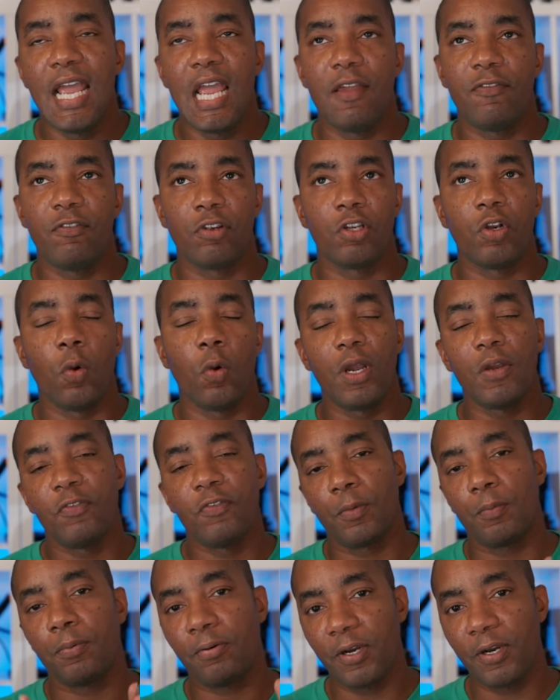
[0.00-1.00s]
If you're going
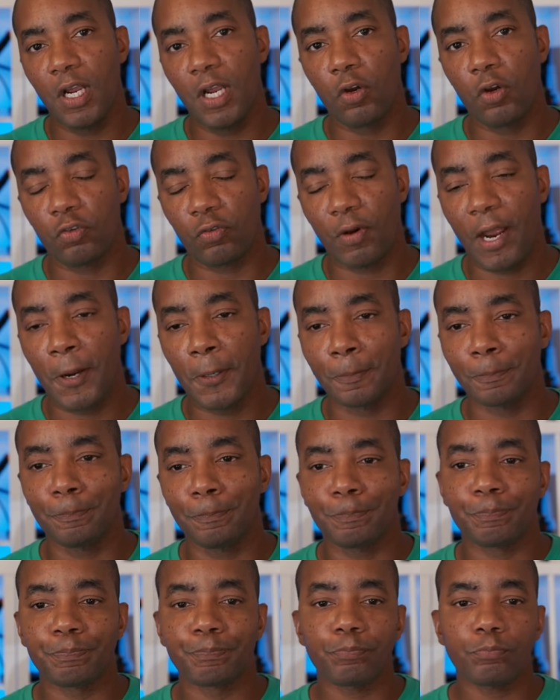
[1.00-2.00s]
for the pre-owned route,